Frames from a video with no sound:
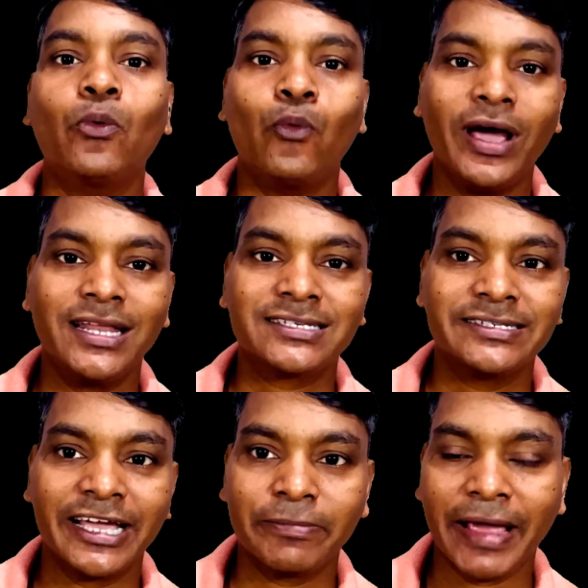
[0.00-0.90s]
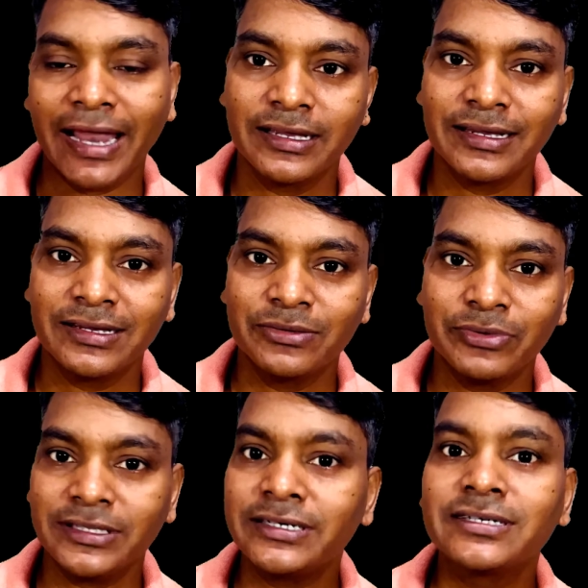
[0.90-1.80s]
wireless neckband.
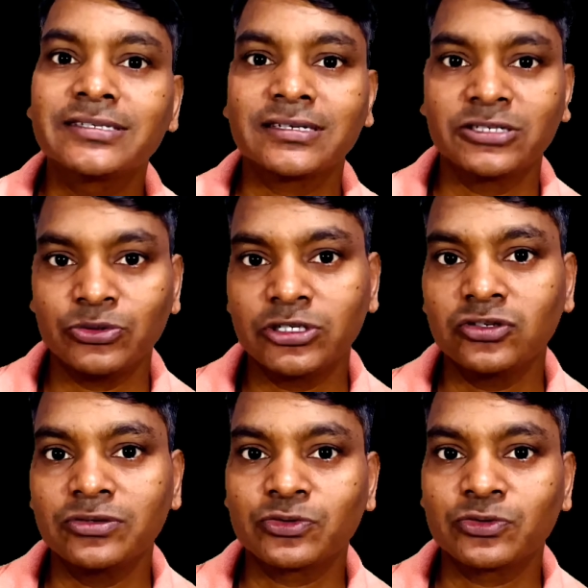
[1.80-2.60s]
Whether it is on YouTube,